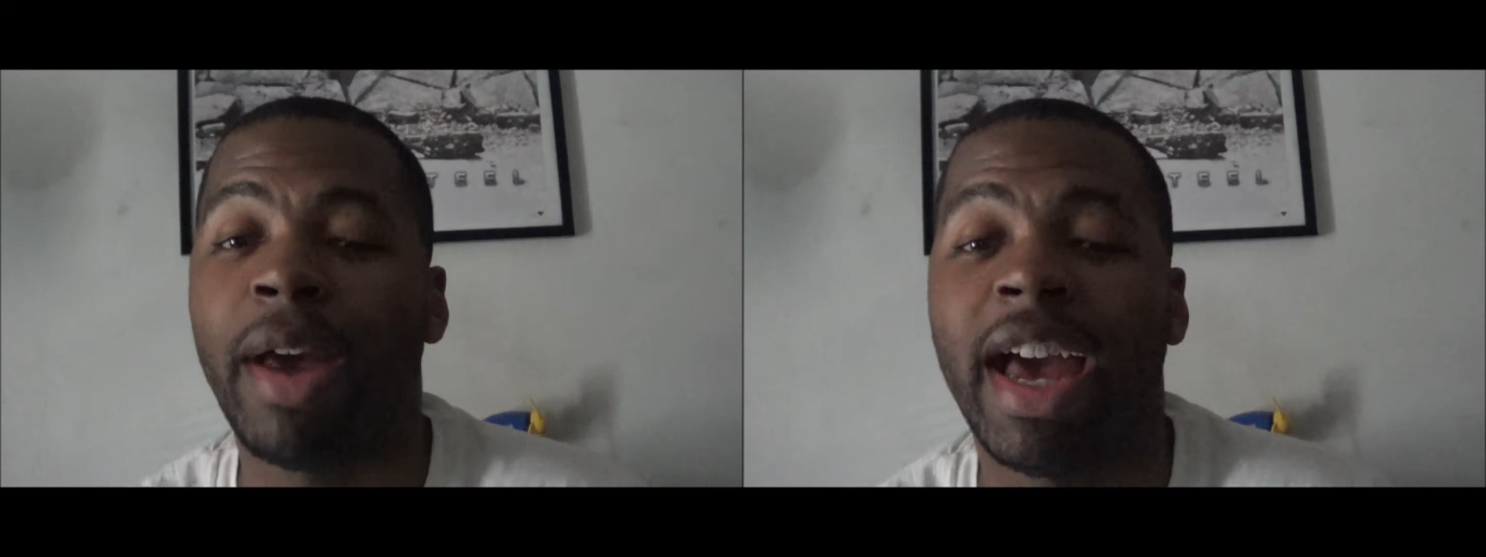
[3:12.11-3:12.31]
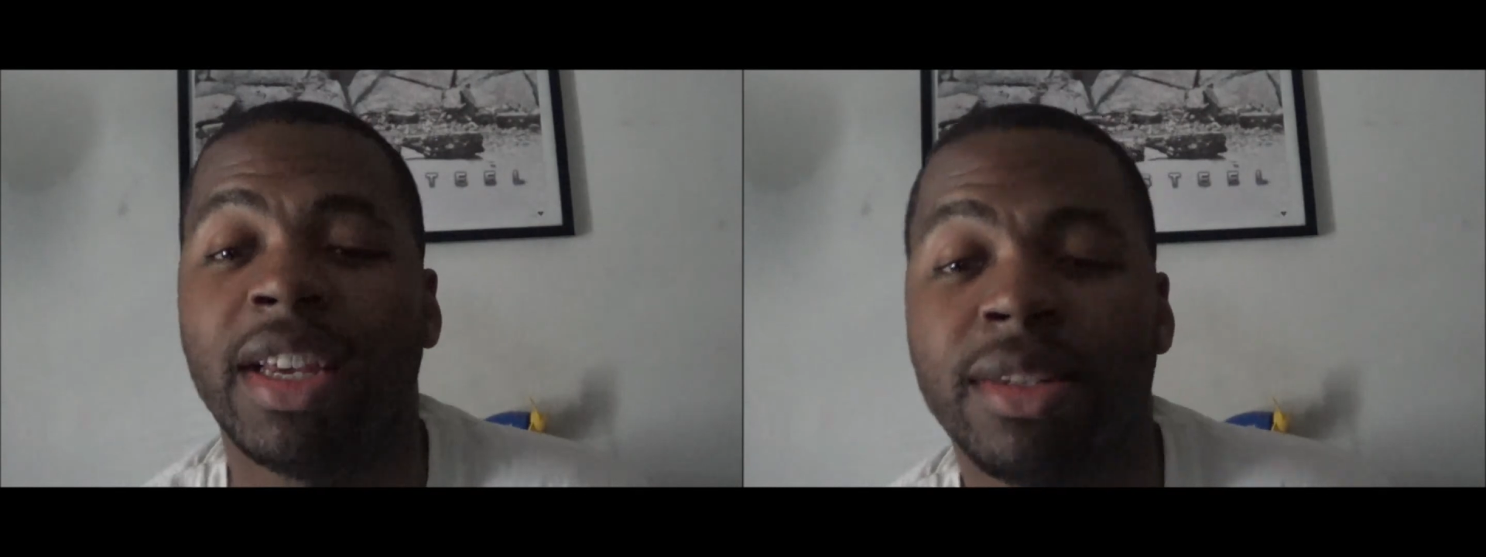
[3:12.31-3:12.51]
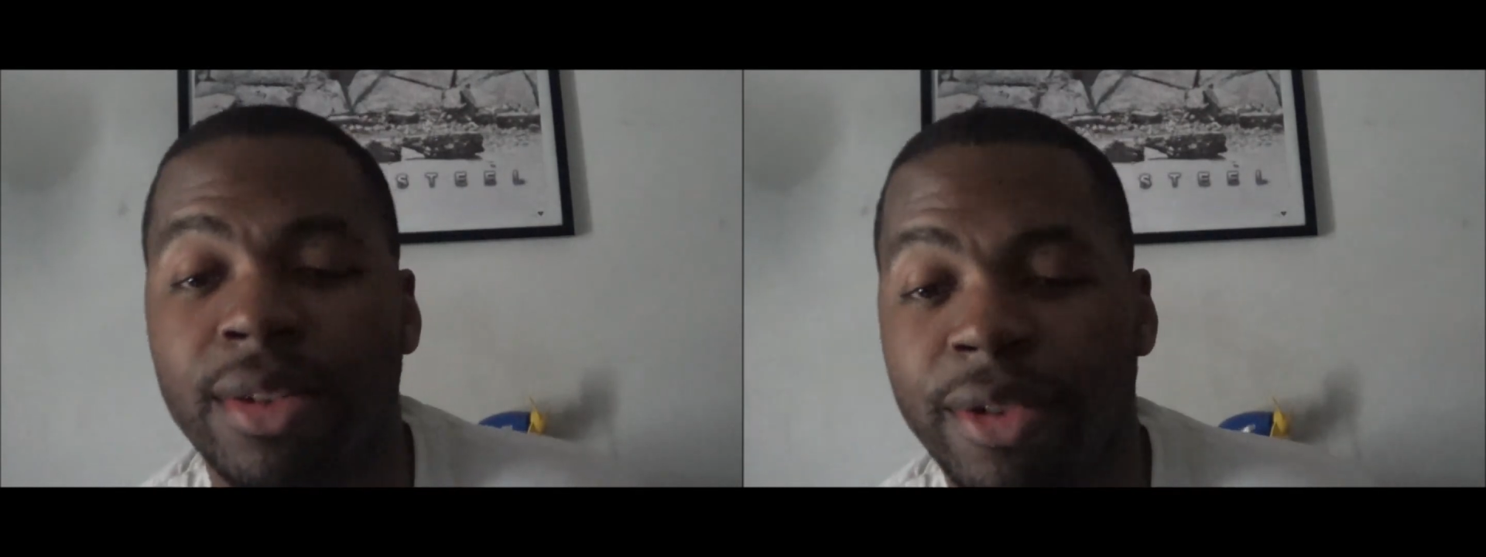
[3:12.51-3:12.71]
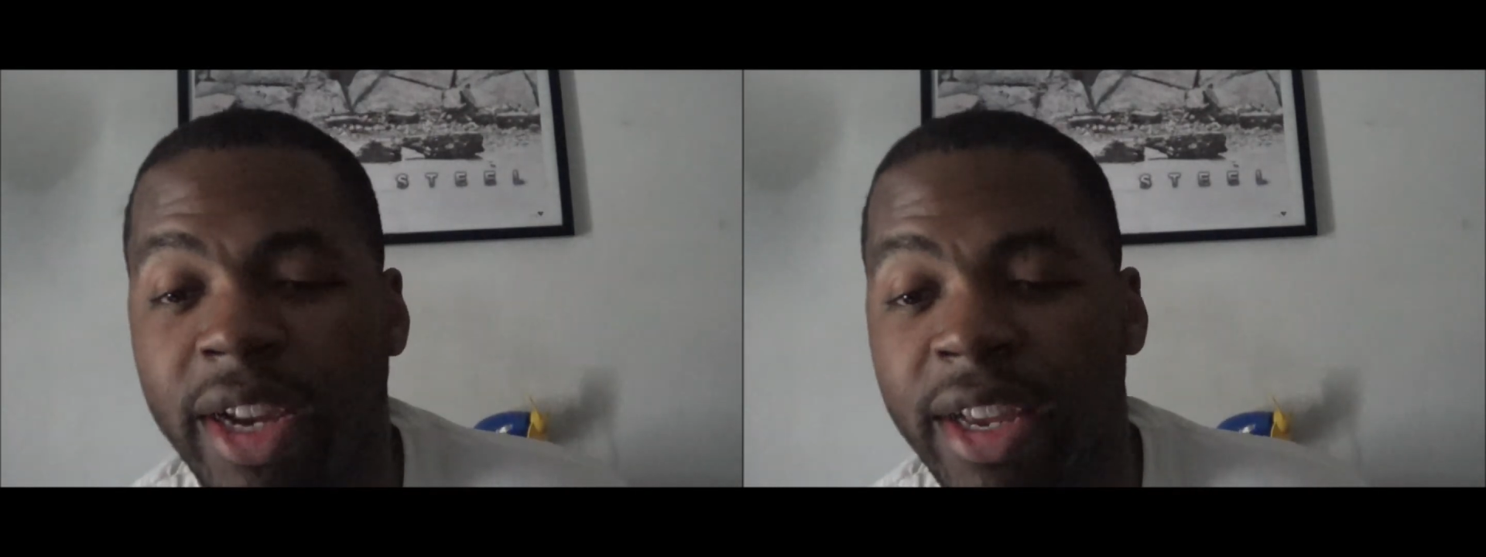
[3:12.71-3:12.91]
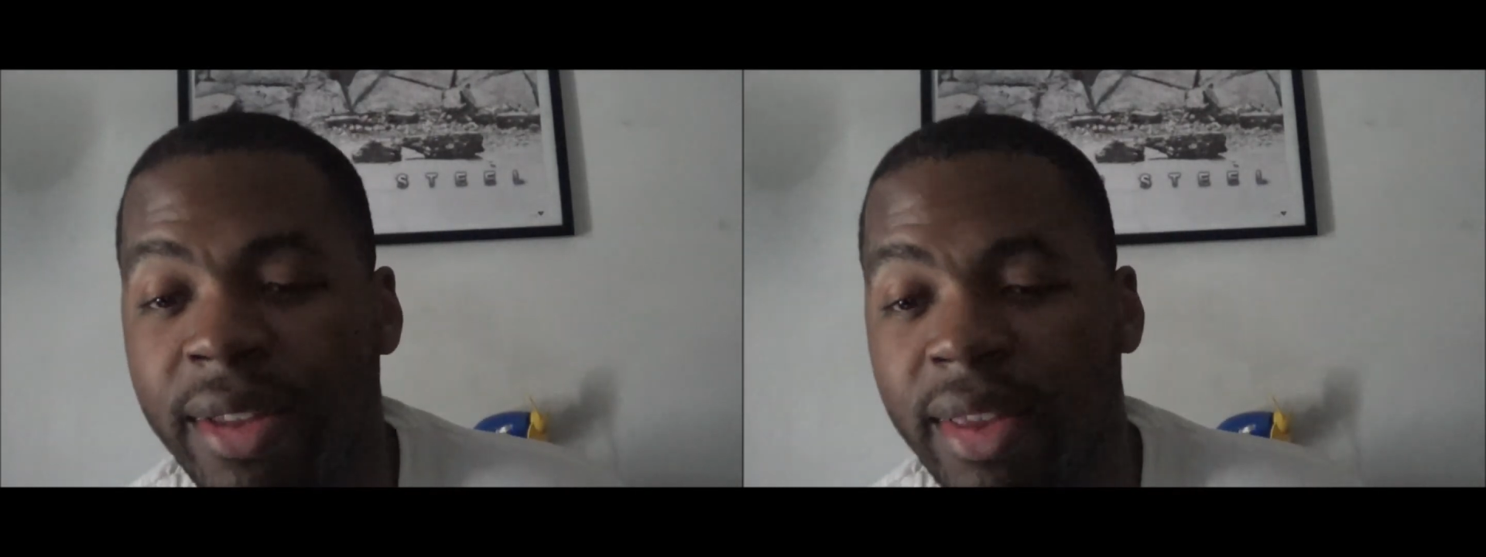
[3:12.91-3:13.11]
past
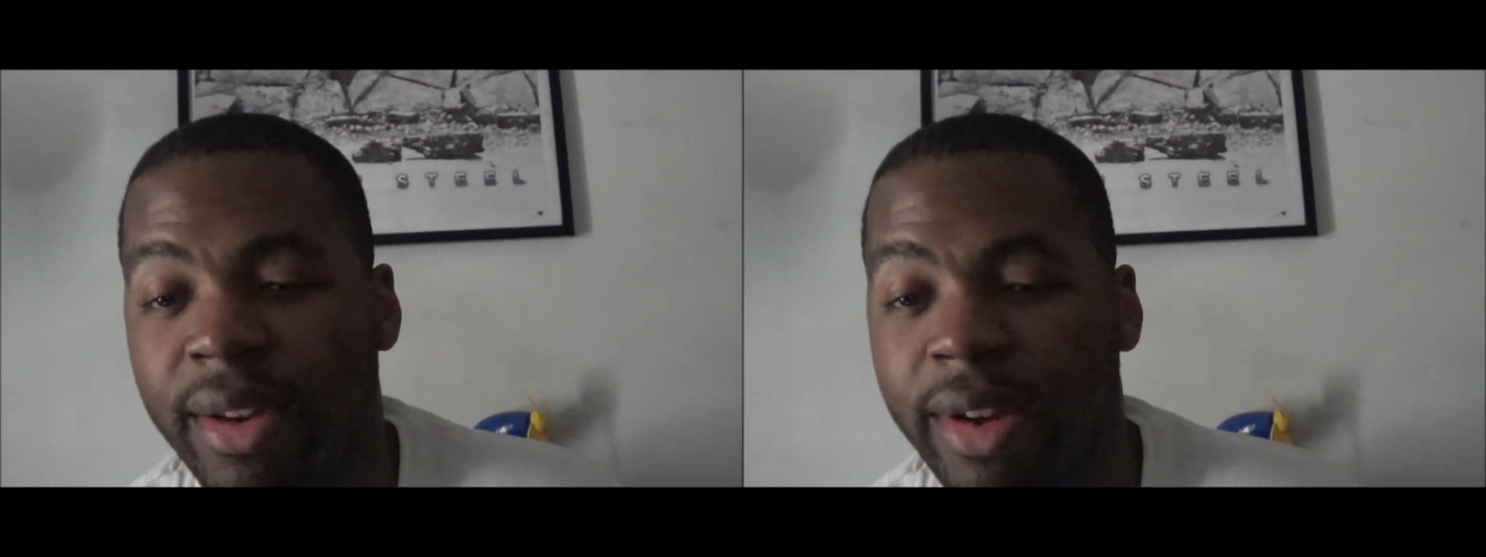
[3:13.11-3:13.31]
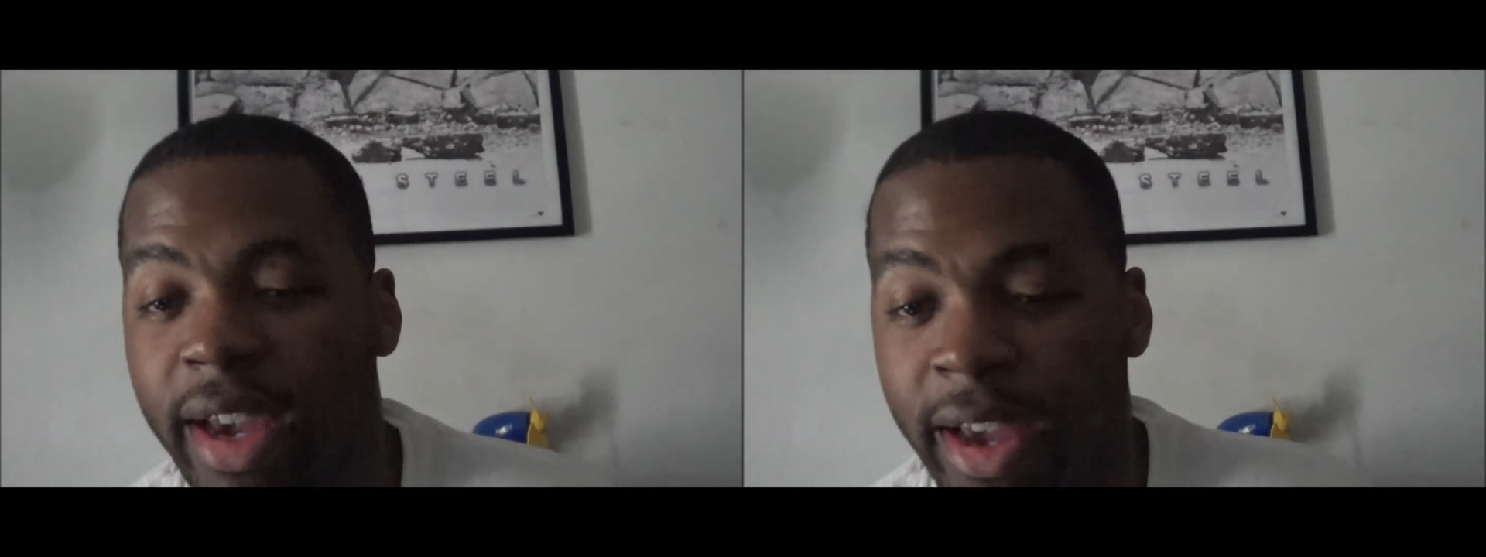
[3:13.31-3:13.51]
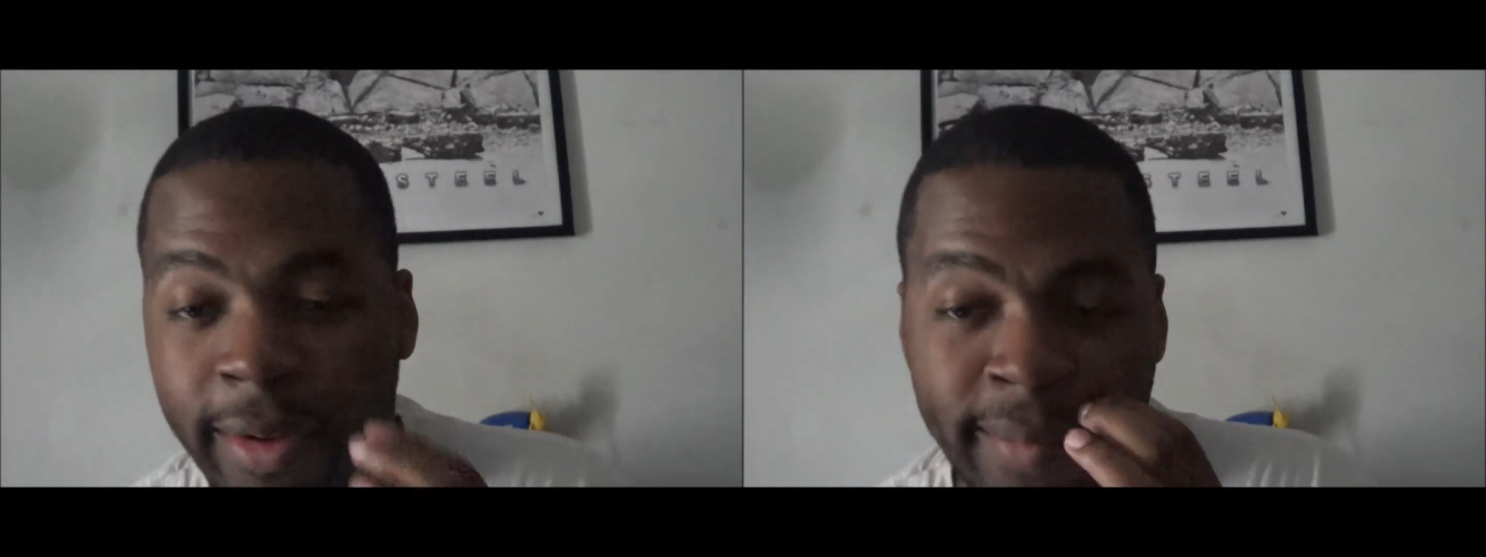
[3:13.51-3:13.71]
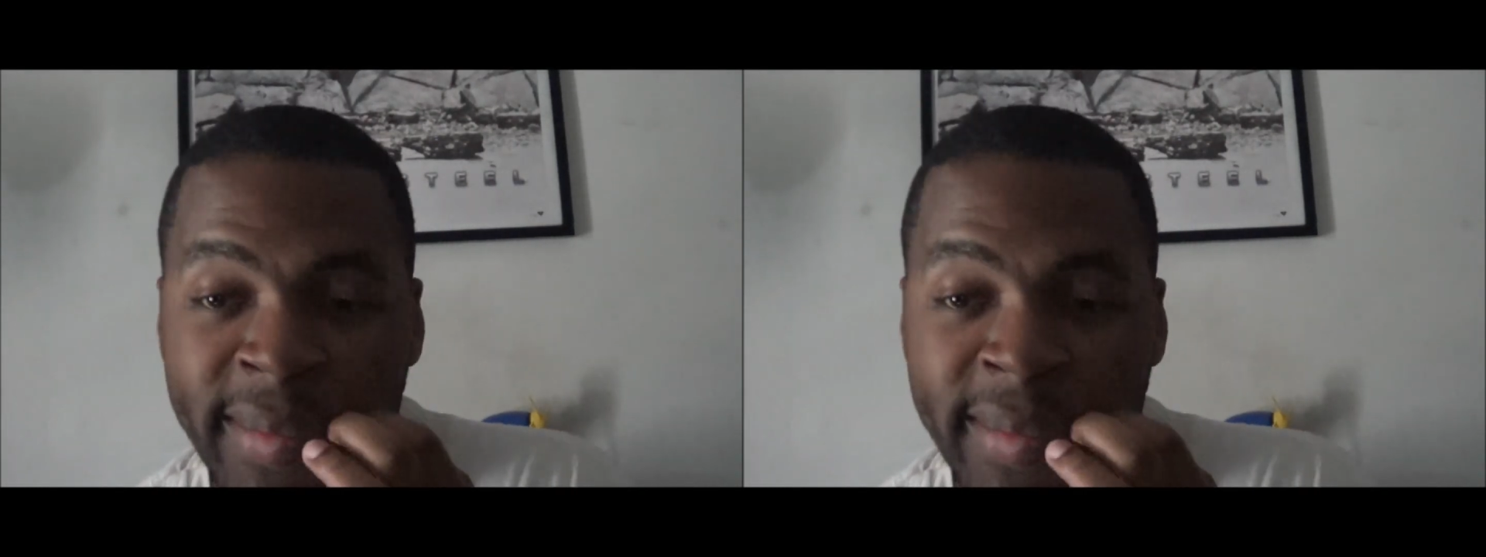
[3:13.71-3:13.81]
3, okay?